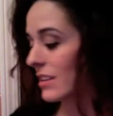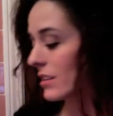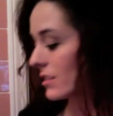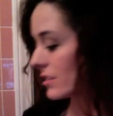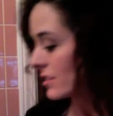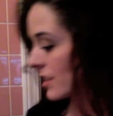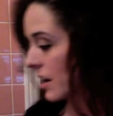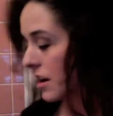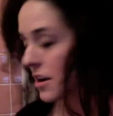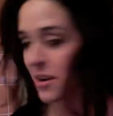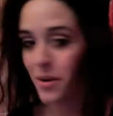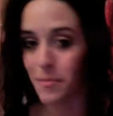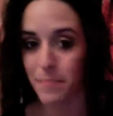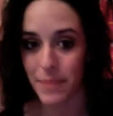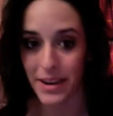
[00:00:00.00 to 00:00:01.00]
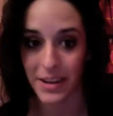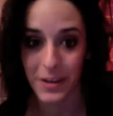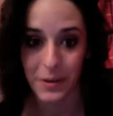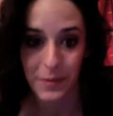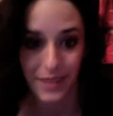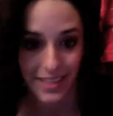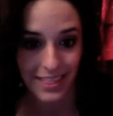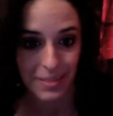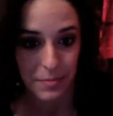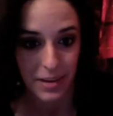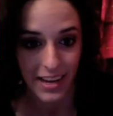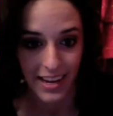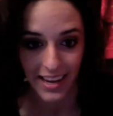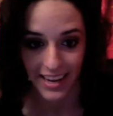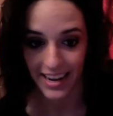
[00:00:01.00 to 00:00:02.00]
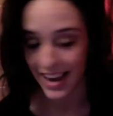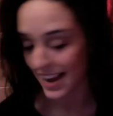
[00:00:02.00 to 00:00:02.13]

So bear with me.